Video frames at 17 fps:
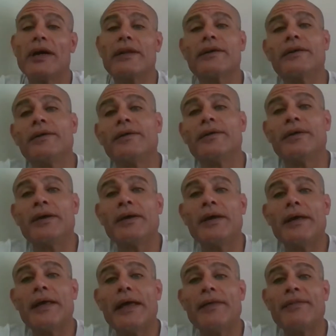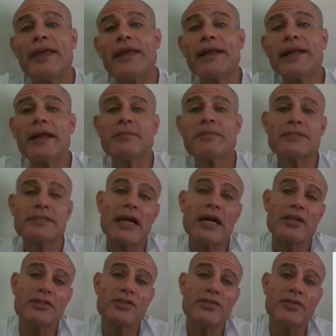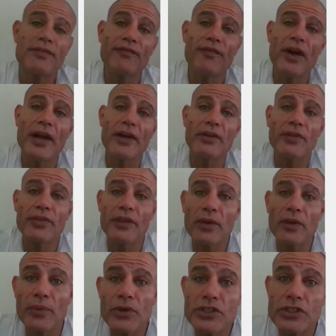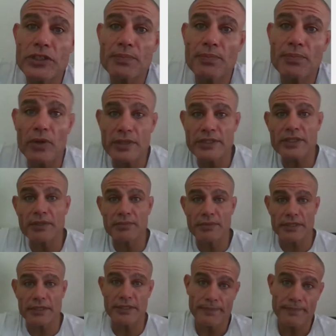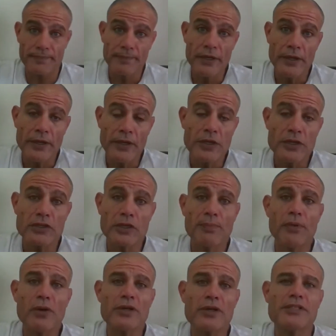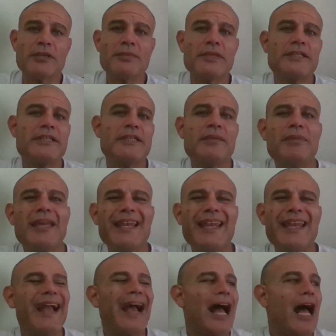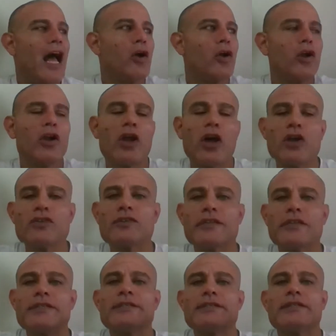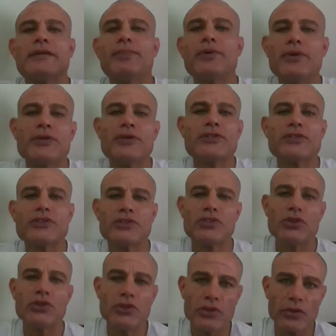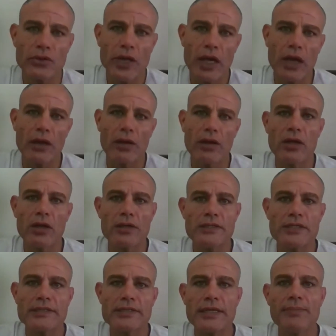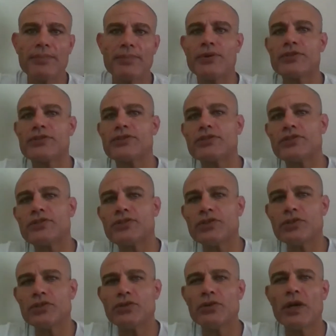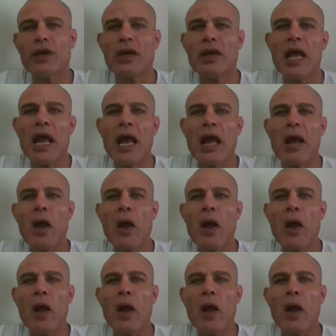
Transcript: Right. And that comes down to the final thing, which is proximity. So, proximity meaning how close is the person to you? How close is that person to you?